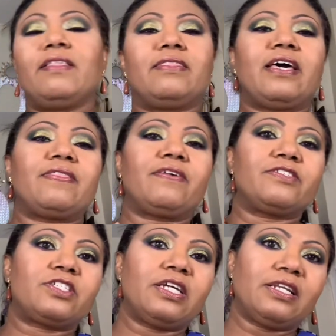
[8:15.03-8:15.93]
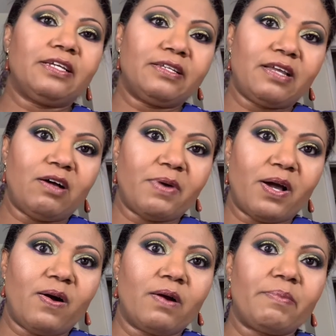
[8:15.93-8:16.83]
then there's tingling down my
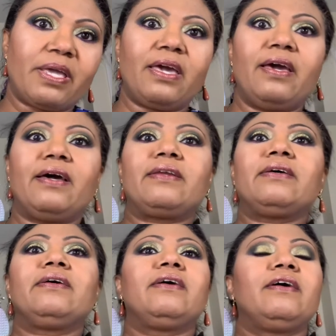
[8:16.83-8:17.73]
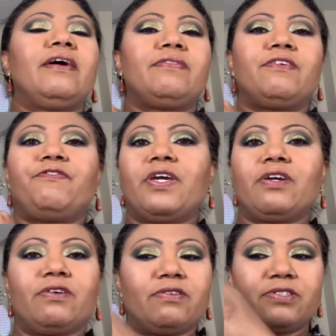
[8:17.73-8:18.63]
arm again, and the
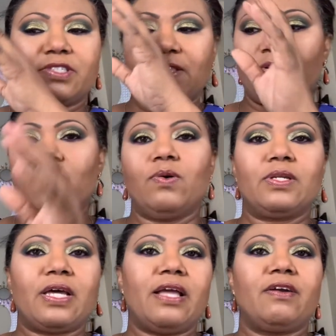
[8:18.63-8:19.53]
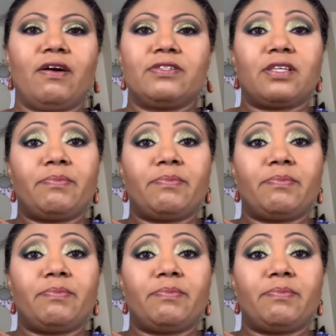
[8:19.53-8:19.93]
fingers and the whole nine yards.